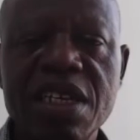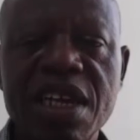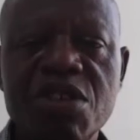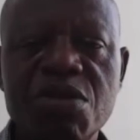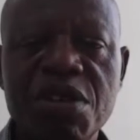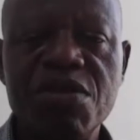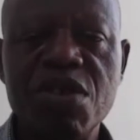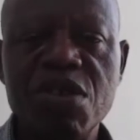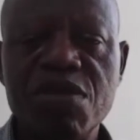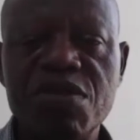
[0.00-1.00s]
that will be
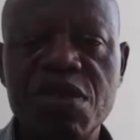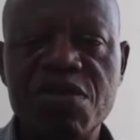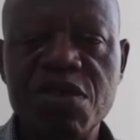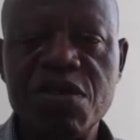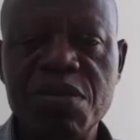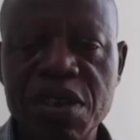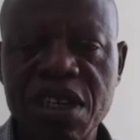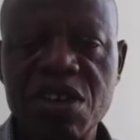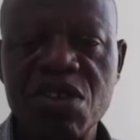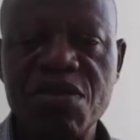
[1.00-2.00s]

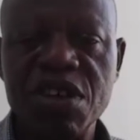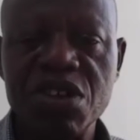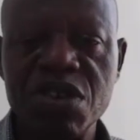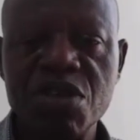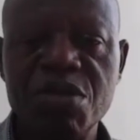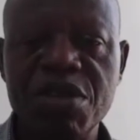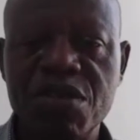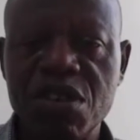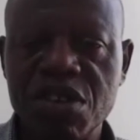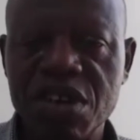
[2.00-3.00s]
50% of 800 will be
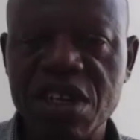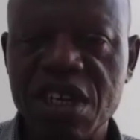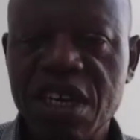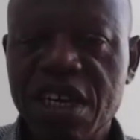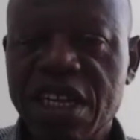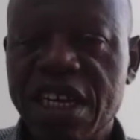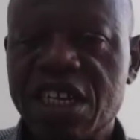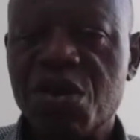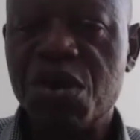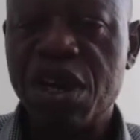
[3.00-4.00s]
400. That's how